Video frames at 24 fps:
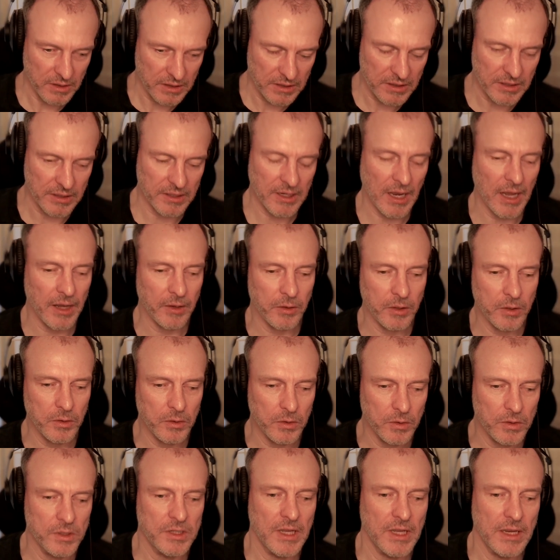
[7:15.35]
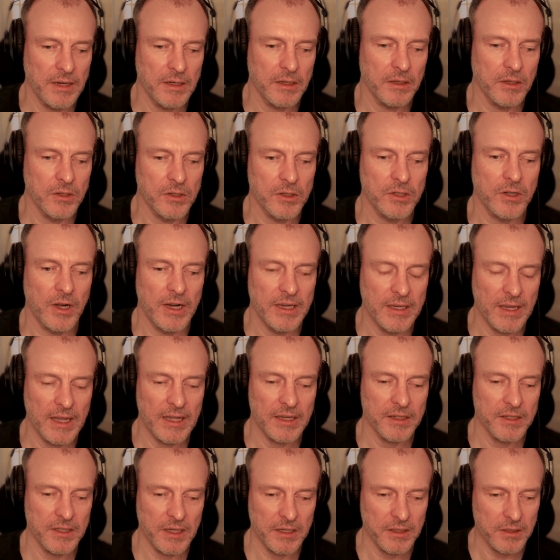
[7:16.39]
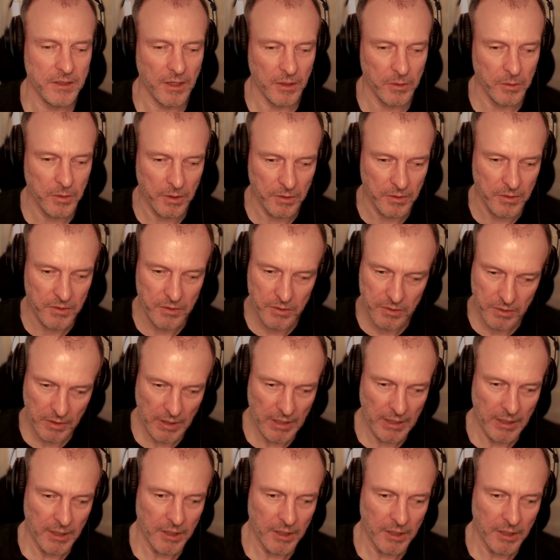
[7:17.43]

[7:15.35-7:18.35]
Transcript: this is how you do sender constrained access tokens,